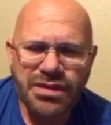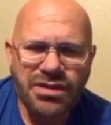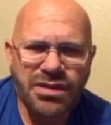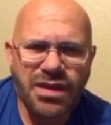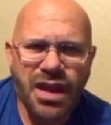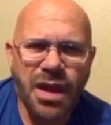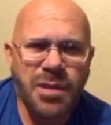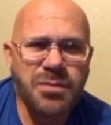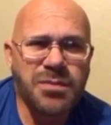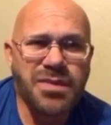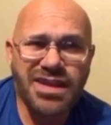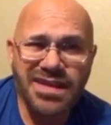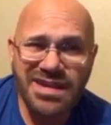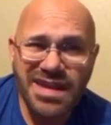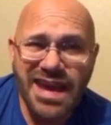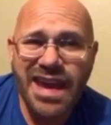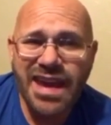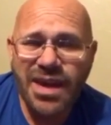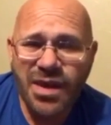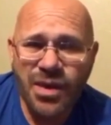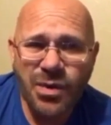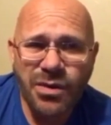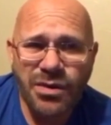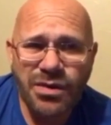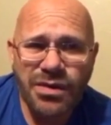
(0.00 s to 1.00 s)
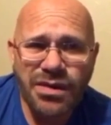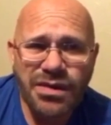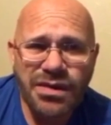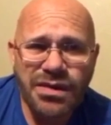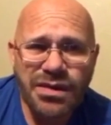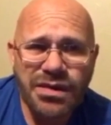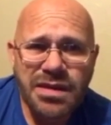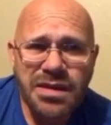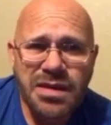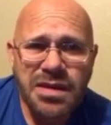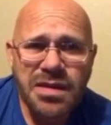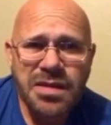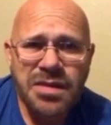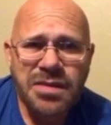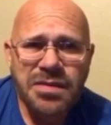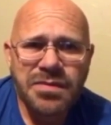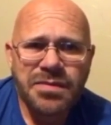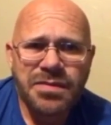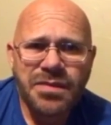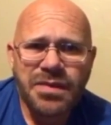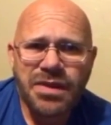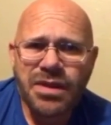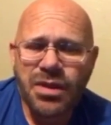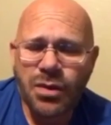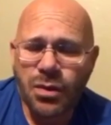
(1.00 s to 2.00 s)
dumbed down.
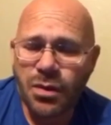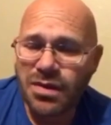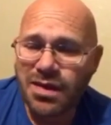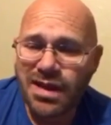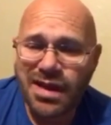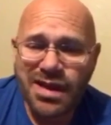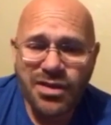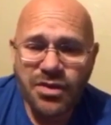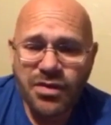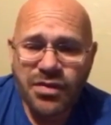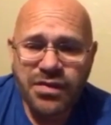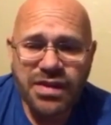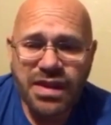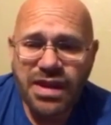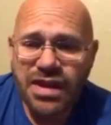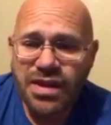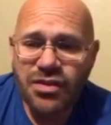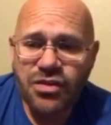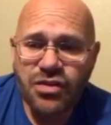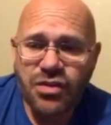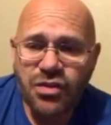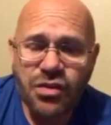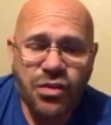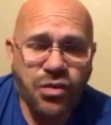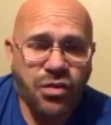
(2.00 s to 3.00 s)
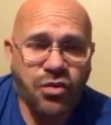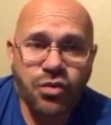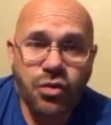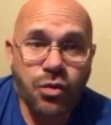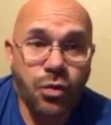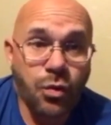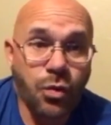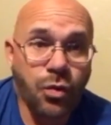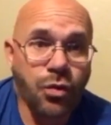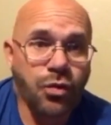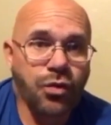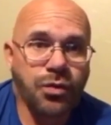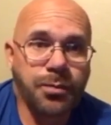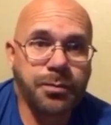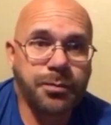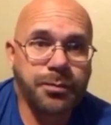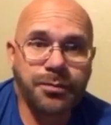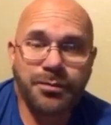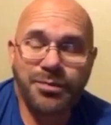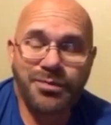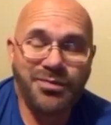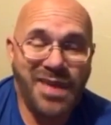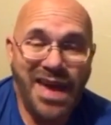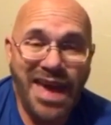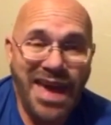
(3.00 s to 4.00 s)
In the inner cities, the schools are
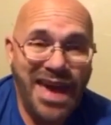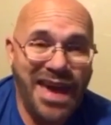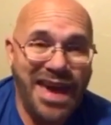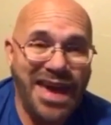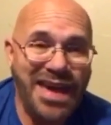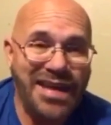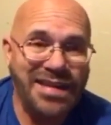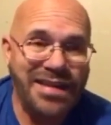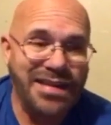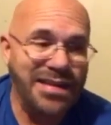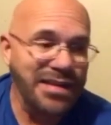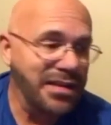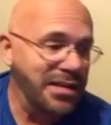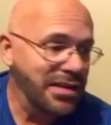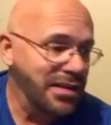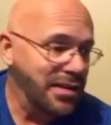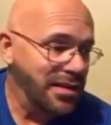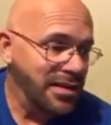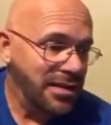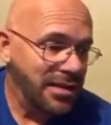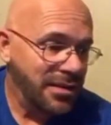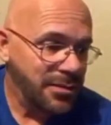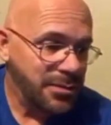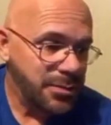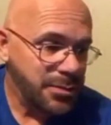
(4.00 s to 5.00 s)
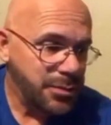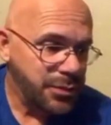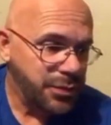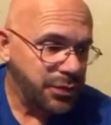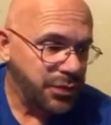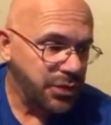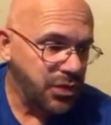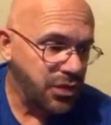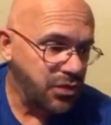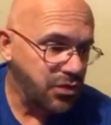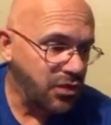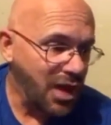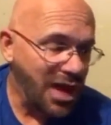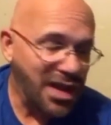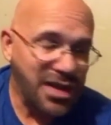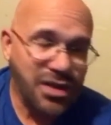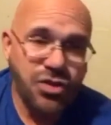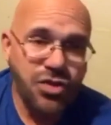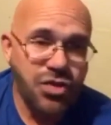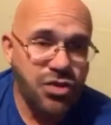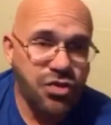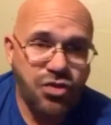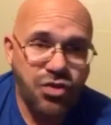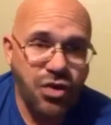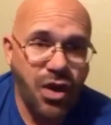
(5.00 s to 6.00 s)
bad and there's not a
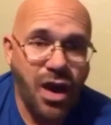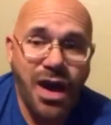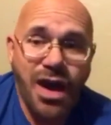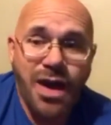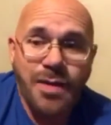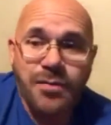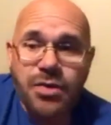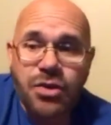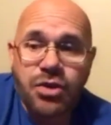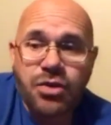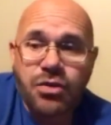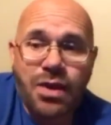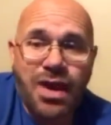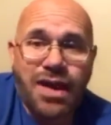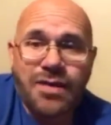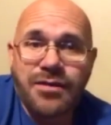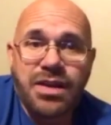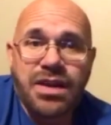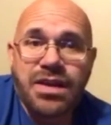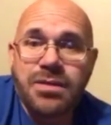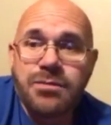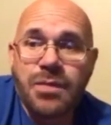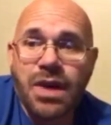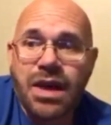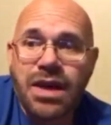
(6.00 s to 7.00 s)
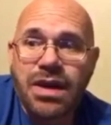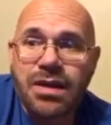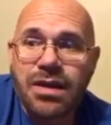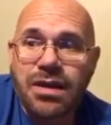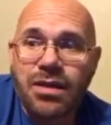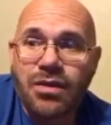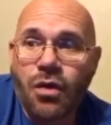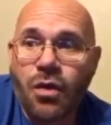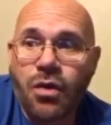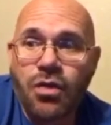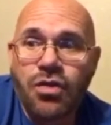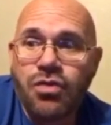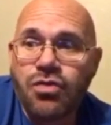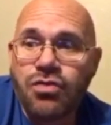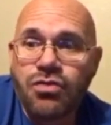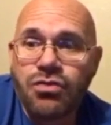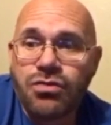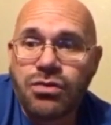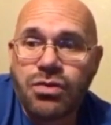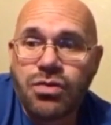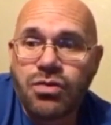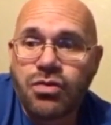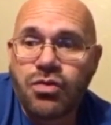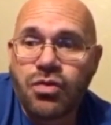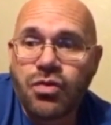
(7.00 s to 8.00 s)
good job and you don't have any money. All you
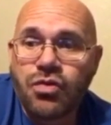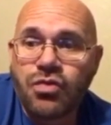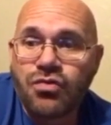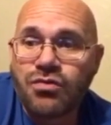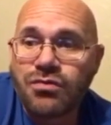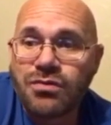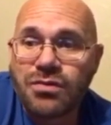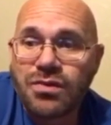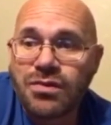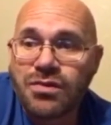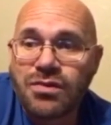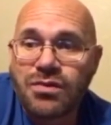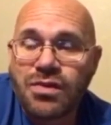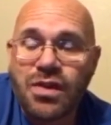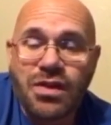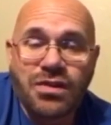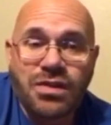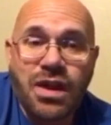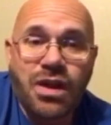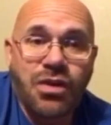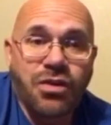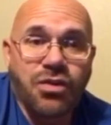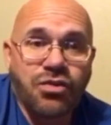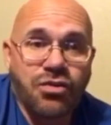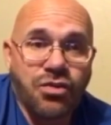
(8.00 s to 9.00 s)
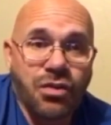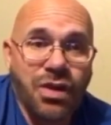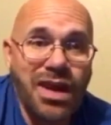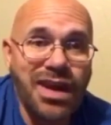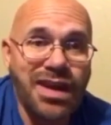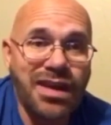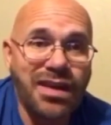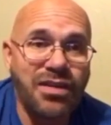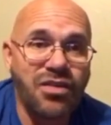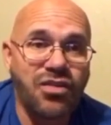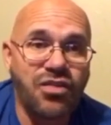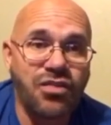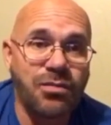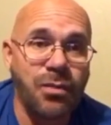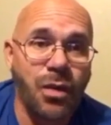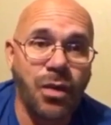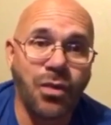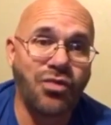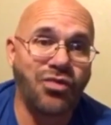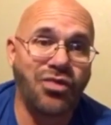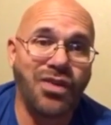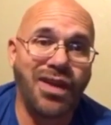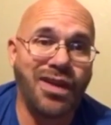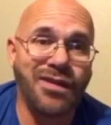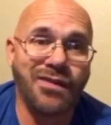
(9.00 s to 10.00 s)
just sit there and drink and
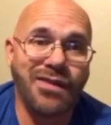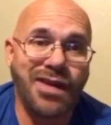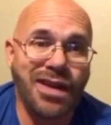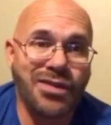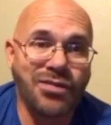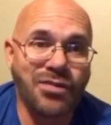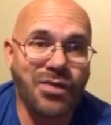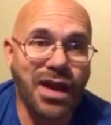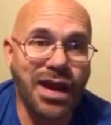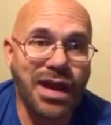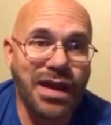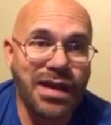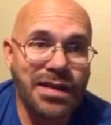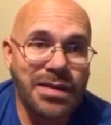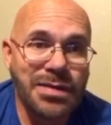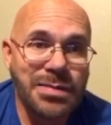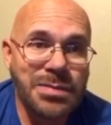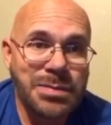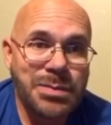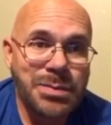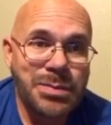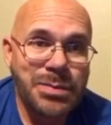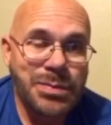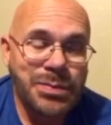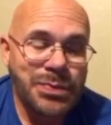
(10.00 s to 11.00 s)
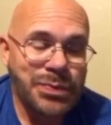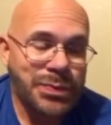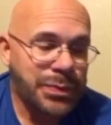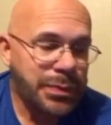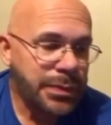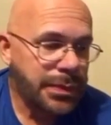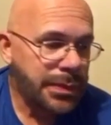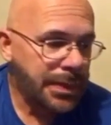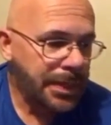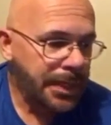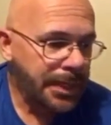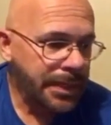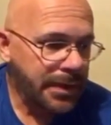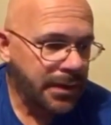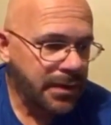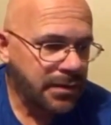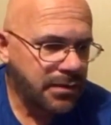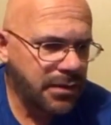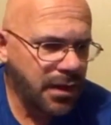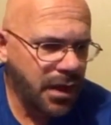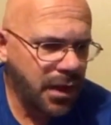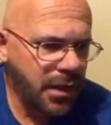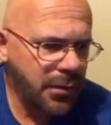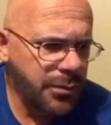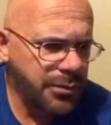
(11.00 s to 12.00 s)
smoke cigarettes, right?
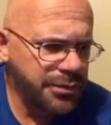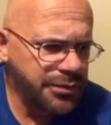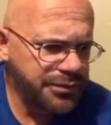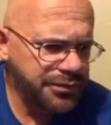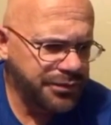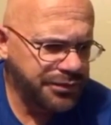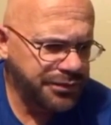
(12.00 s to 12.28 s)
So,